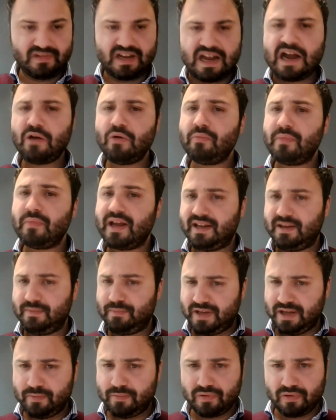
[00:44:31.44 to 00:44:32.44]
how many
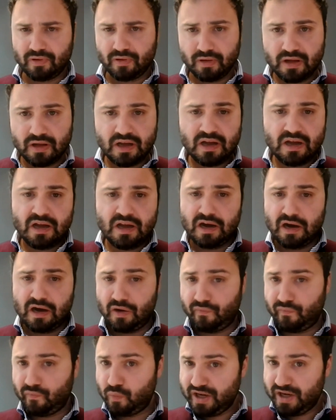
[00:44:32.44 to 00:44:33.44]
people
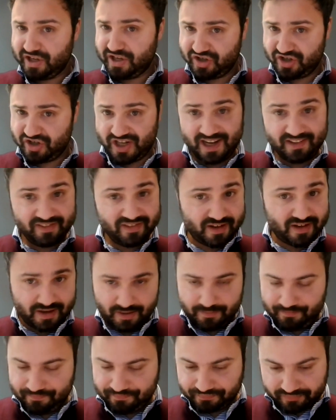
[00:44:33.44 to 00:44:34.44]
of which
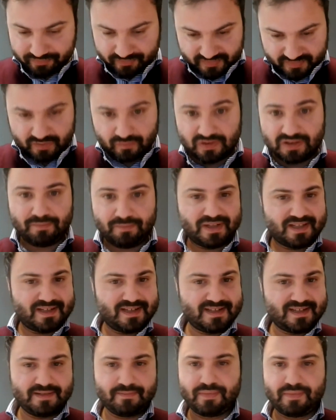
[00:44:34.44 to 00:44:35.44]
gender will
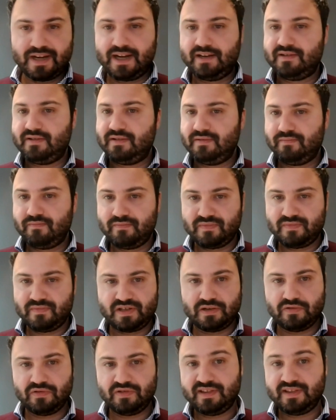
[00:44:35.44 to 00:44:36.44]
participate.
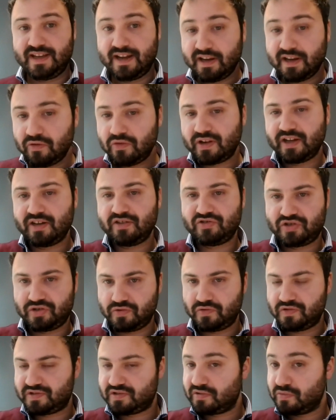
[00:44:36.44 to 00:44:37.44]
So and there you can
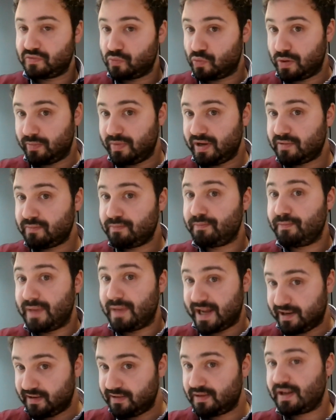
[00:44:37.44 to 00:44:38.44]
choose women,
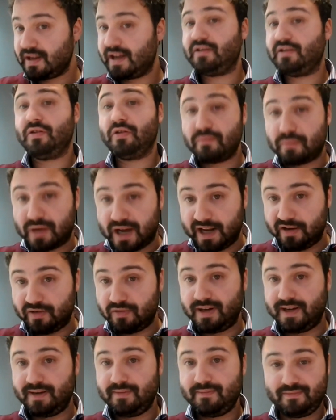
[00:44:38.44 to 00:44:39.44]
men, and
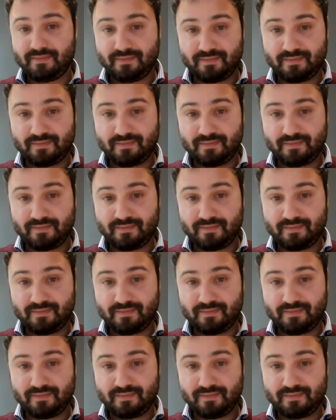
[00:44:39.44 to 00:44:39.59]
non-binary.